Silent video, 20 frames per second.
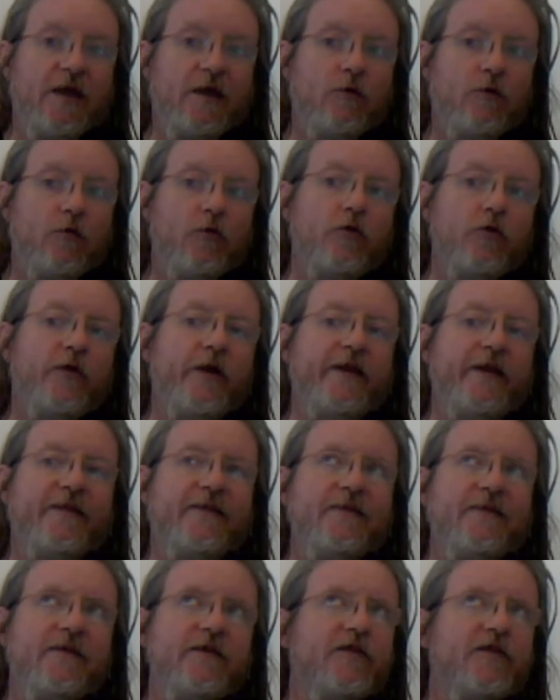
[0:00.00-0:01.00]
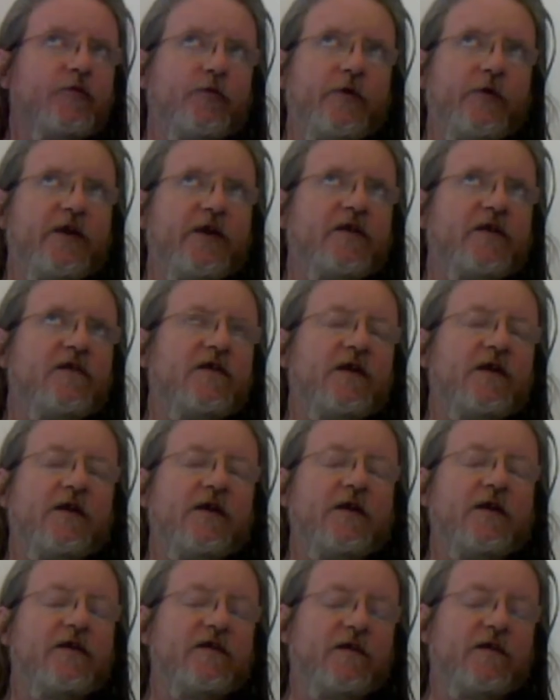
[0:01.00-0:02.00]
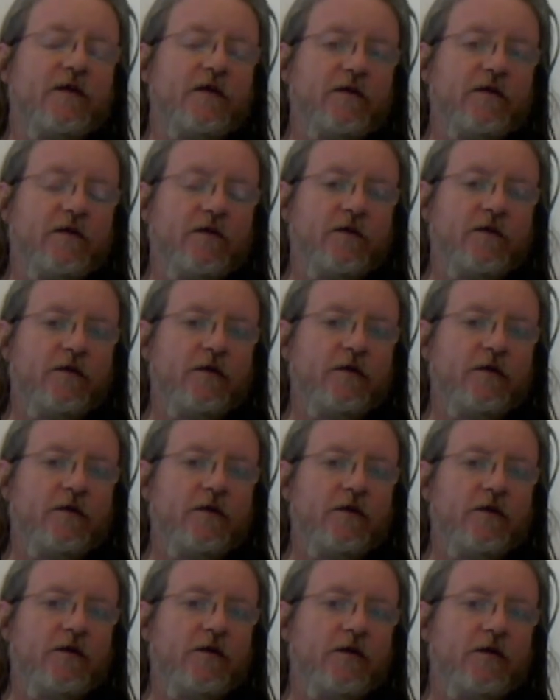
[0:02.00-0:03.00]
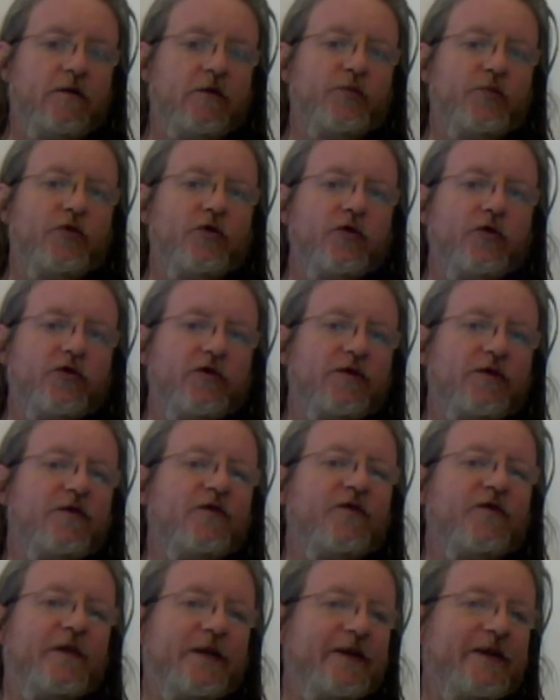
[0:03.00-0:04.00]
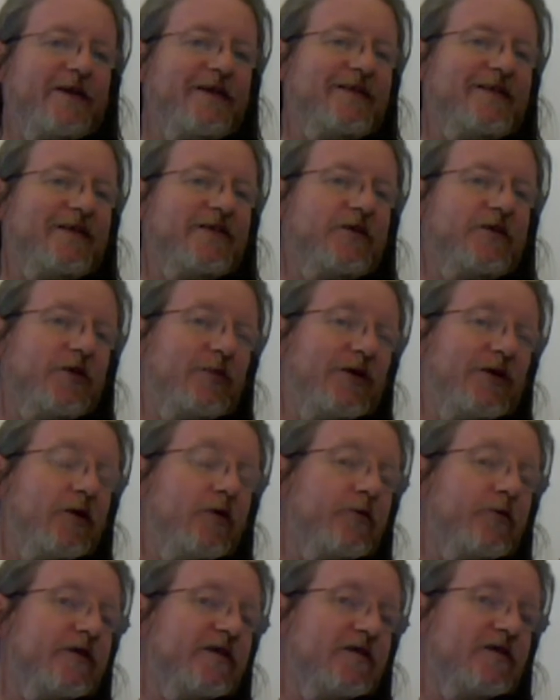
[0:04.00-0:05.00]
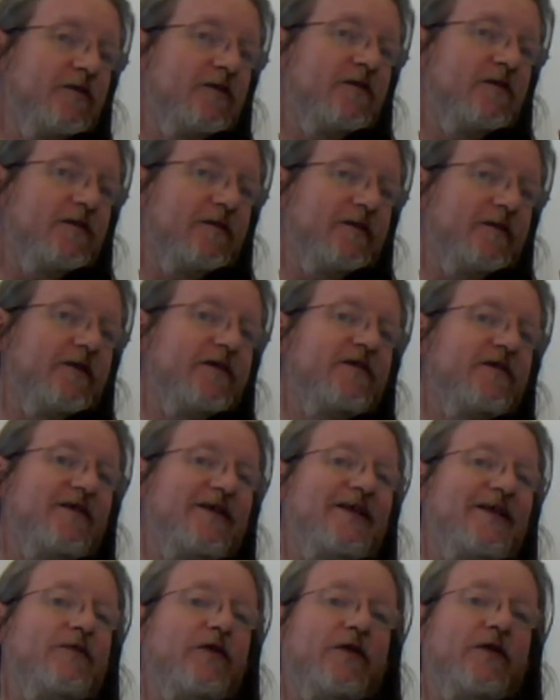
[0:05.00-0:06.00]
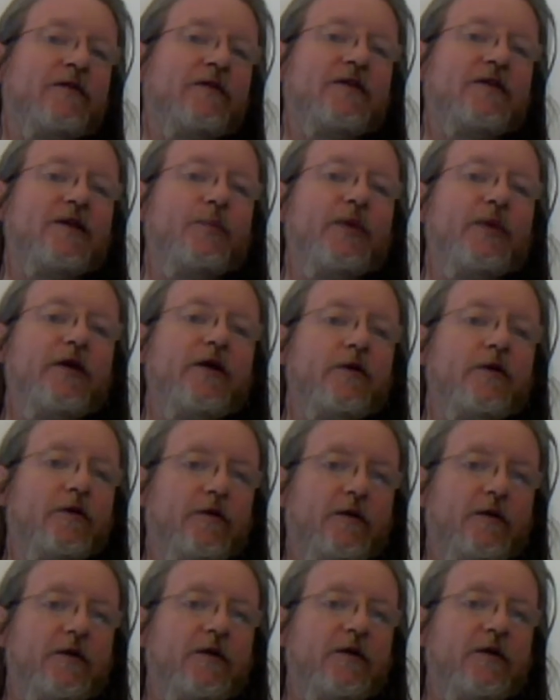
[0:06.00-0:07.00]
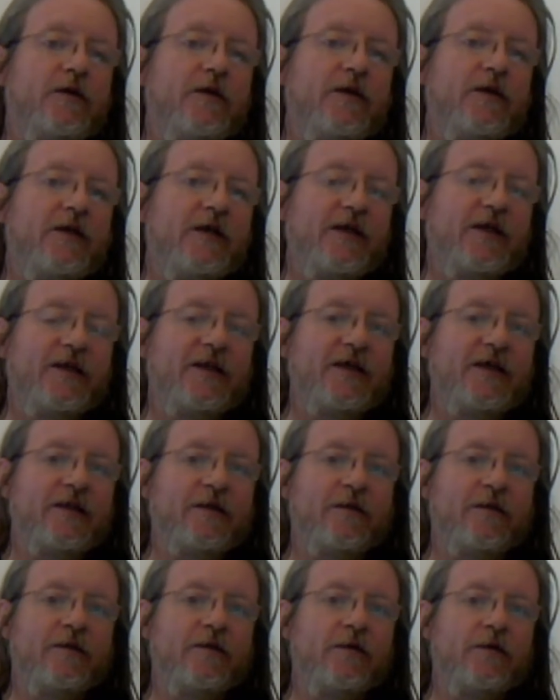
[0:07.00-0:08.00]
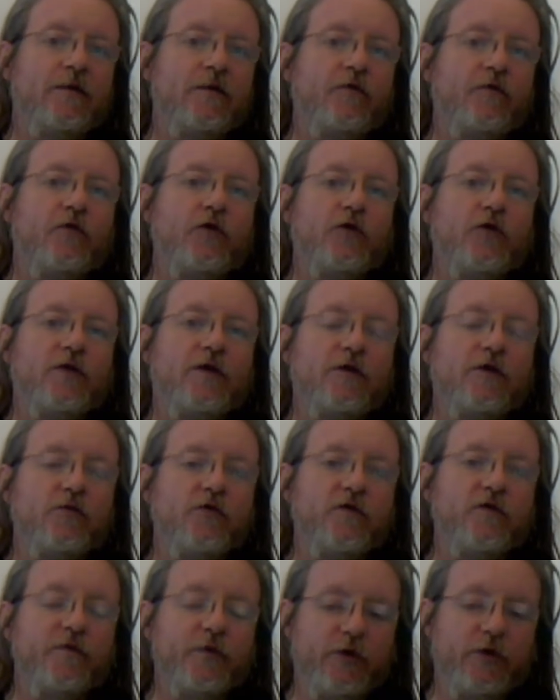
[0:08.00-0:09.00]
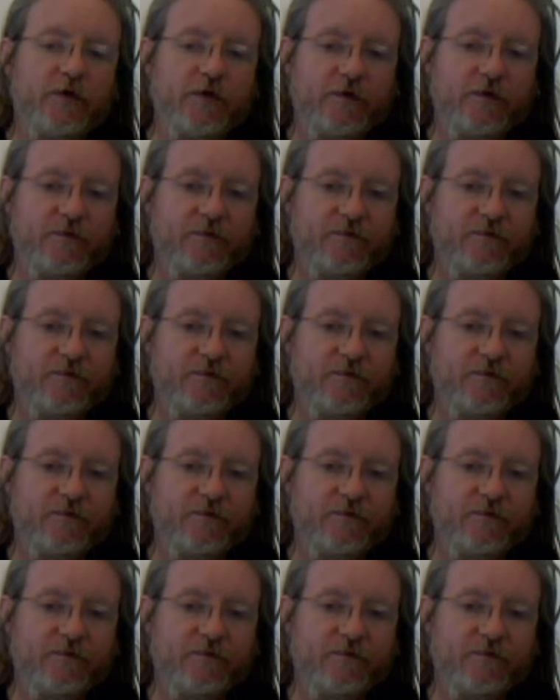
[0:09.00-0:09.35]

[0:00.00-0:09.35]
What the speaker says: Or at least what we can say is that the portion of flight that's going to be horizontal is significantly bigger than the vertical movement.